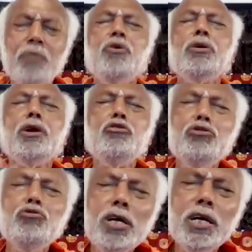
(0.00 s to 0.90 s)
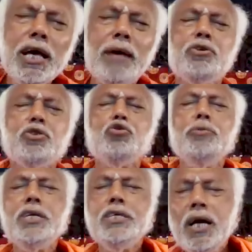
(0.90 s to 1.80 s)
I have gone around the world, I have got
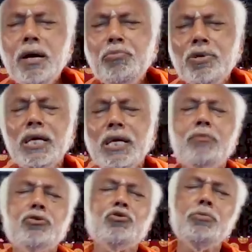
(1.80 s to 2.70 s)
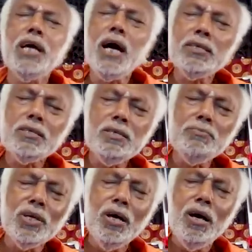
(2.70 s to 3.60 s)
so many disciples, I have got so many
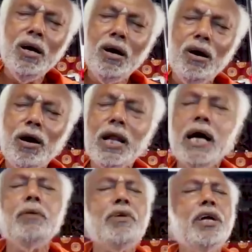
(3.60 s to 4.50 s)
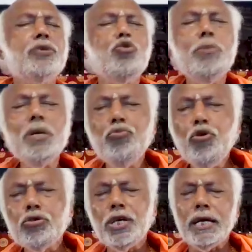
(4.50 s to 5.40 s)
ashrams, or I have read so many
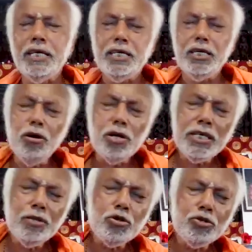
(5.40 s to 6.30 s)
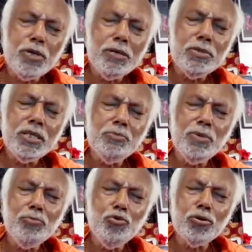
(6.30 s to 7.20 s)
books, or did not read these
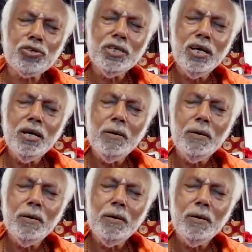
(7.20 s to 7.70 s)
many books.